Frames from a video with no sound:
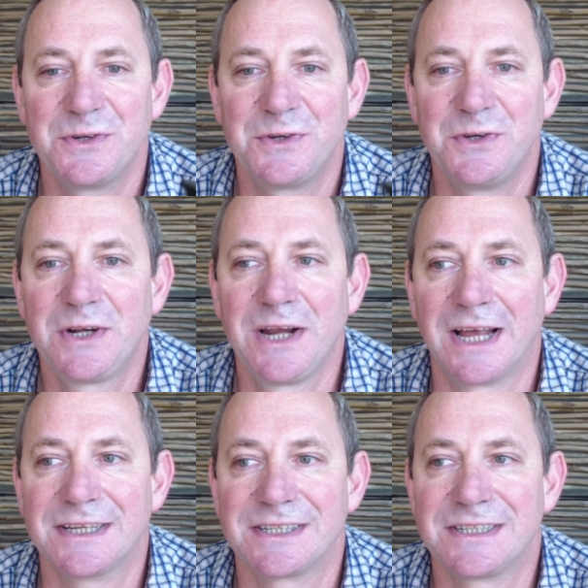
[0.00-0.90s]

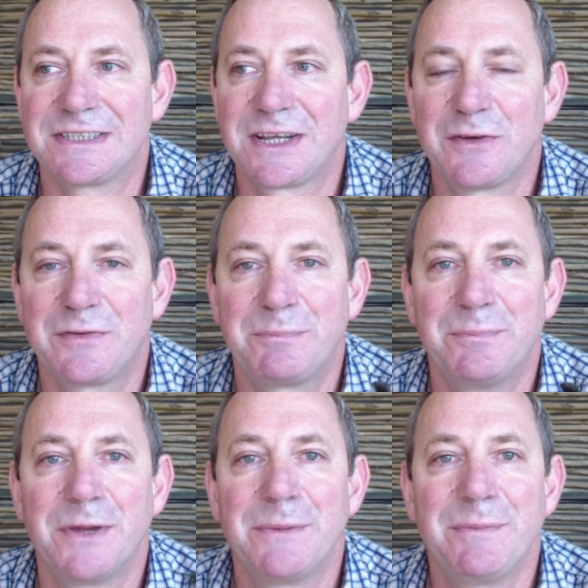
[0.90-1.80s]
utilize, instead of
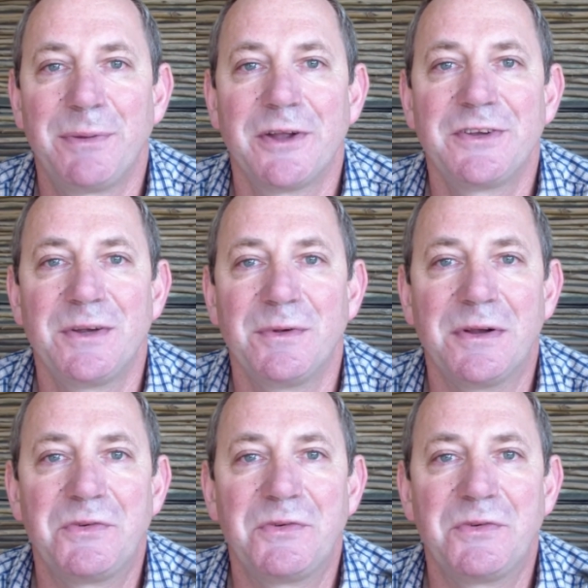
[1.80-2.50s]
maybe planting